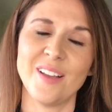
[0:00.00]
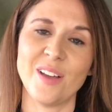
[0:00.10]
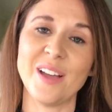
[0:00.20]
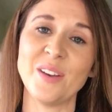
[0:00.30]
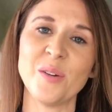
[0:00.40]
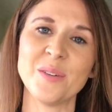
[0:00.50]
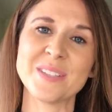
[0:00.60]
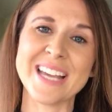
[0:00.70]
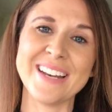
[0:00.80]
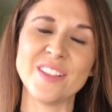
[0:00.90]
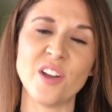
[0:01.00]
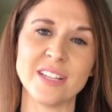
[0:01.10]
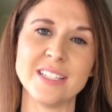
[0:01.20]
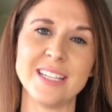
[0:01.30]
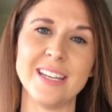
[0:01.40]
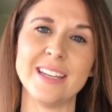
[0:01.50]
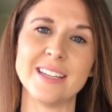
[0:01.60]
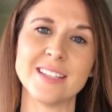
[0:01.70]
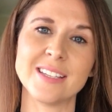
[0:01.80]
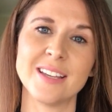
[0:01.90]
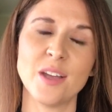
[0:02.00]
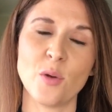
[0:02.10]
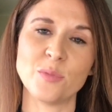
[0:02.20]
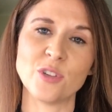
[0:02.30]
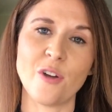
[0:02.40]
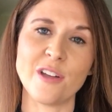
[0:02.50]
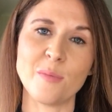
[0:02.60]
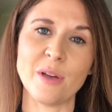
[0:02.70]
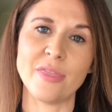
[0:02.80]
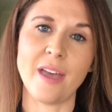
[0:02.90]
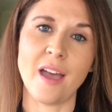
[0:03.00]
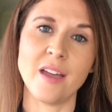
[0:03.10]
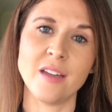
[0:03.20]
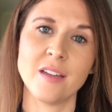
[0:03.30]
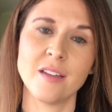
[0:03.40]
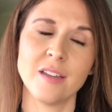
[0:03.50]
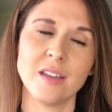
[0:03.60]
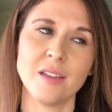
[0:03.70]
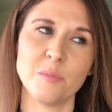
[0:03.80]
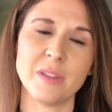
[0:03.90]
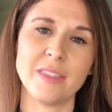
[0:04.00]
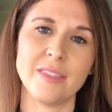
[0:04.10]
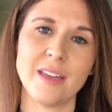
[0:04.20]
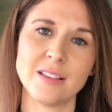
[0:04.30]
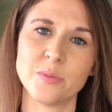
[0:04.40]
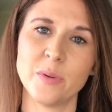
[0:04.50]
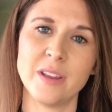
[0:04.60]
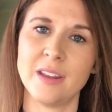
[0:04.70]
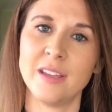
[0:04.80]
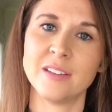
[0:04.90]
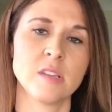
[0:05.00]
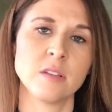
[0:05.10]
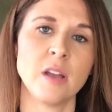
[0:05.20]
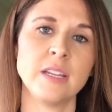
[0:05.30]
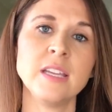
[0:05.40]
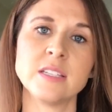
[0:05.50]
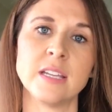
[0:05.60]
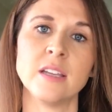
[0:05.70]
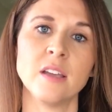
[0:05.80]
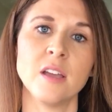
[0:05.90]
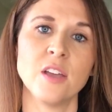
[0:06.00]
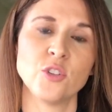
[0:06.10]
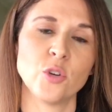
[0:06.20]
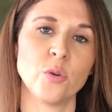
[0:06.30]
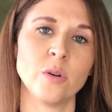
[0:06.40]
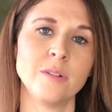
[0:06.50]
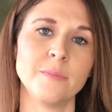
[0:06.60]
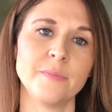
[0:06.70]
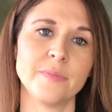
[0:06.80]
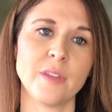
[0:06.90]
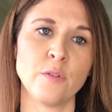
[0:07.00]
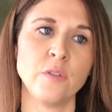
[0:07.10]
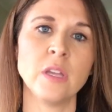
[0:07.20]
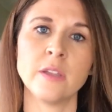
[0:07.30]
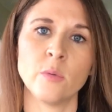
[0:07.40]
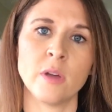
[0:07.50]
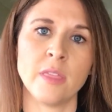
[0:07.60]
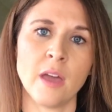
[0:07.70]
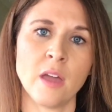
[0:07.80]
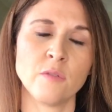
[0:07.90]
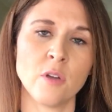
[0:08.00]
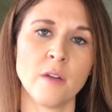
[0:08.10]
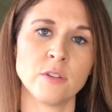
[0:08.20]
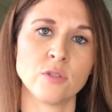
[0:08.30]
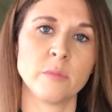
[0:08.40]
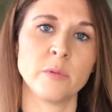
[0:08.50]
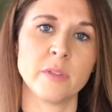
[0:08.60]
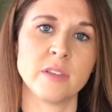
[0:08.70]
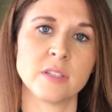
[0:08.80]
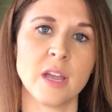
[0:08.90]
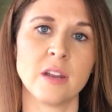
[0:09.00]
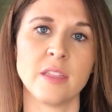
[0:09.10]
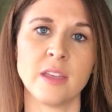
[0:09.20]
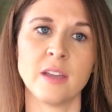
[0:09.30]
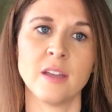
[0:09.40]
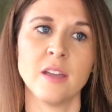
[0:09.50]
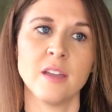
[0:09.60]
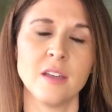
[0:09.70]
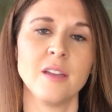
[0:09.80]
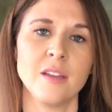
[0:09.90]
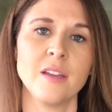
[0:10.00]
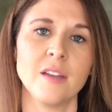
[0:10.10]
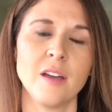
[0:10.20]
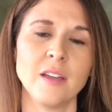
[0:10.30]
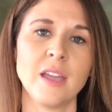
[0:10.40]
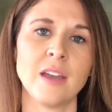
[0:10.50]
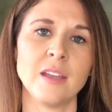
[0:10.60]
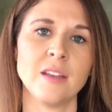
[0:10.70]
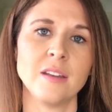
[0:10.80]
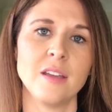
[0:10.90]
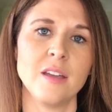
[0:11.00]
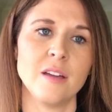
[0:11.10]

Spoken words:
I know it was kind of long and tedious. I'm sorry about that. But that's what it is. It's not easy. So I feel you on that. If you're having trouble with this kind of thing, I get it.